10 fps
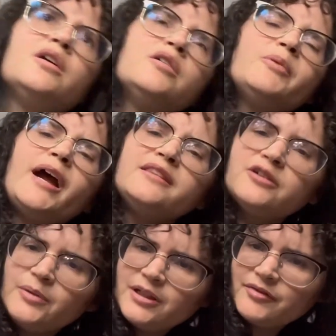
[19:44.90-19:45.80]
We had the
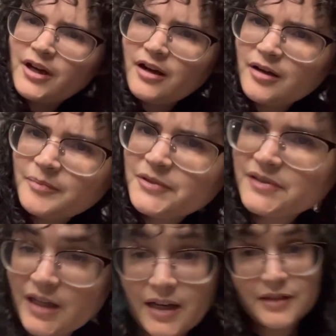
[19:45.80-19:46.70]
Queen of
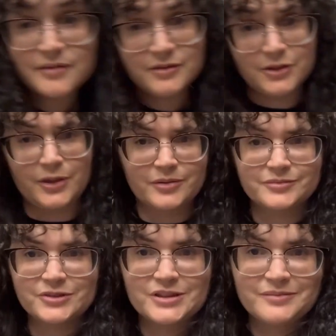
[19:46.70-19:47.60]
Cups, and I, you know,
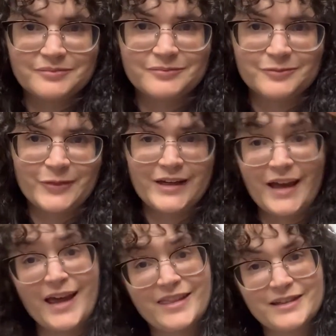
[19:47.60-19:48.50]
just went,
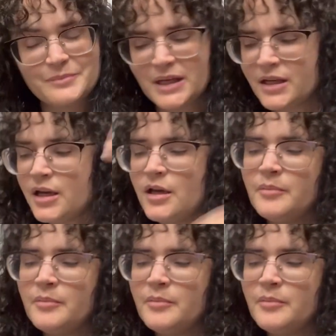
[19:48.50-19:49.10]
that's me.